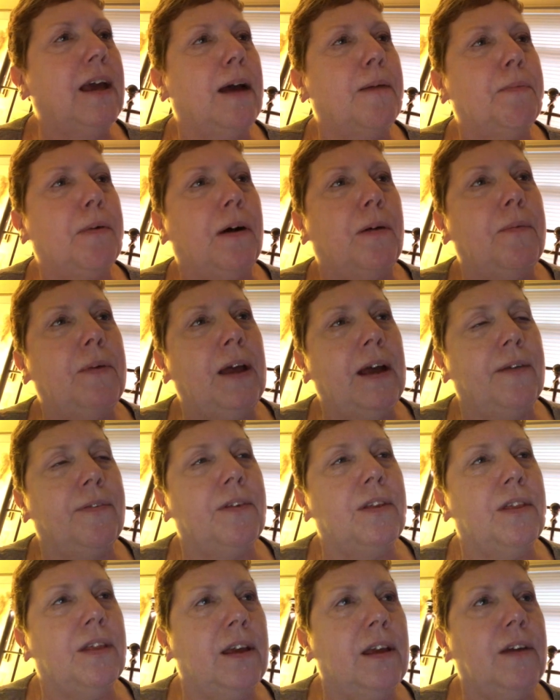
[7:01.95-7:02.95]
cap on. We have
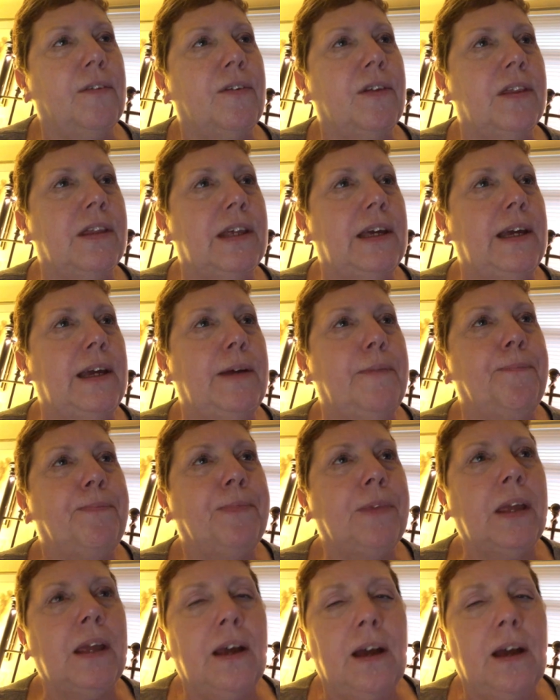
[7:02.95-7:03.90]
to think of a theme.